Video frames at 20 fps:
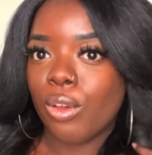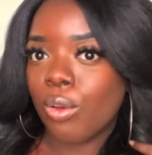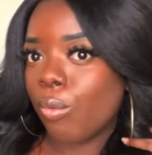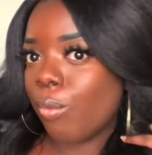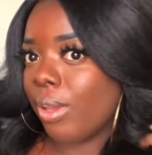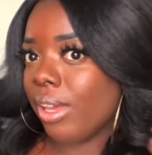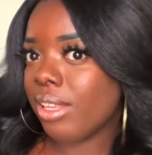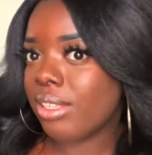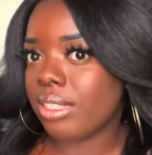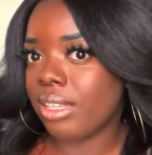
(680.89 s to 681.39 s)

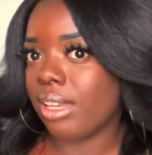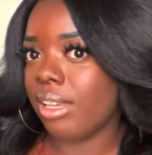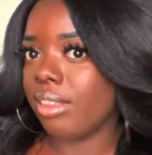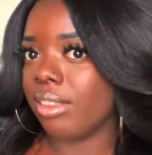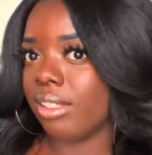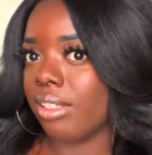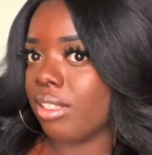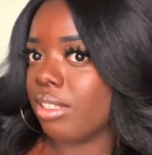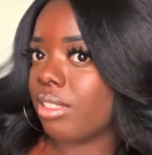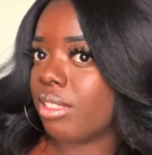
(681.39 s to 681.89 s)
wigs like
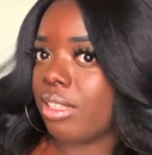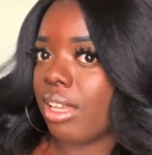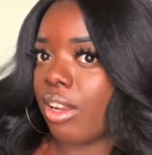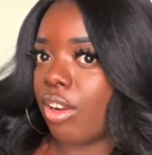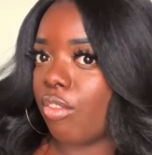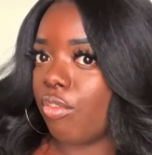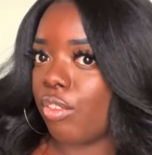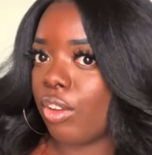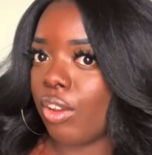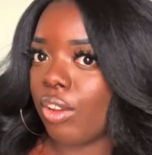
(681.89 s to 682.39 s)
this that
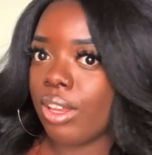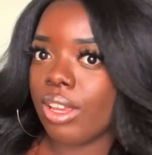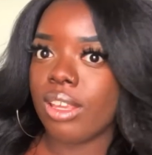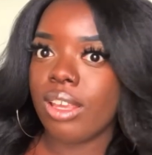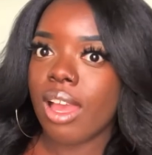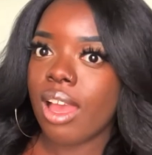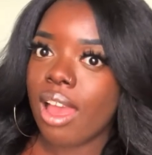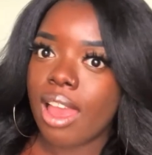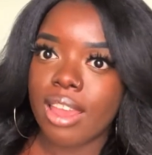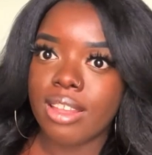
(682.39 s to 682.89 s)
are very
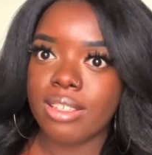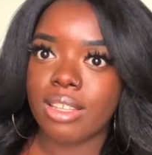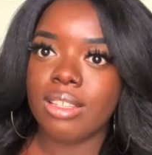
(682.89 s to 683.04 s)
high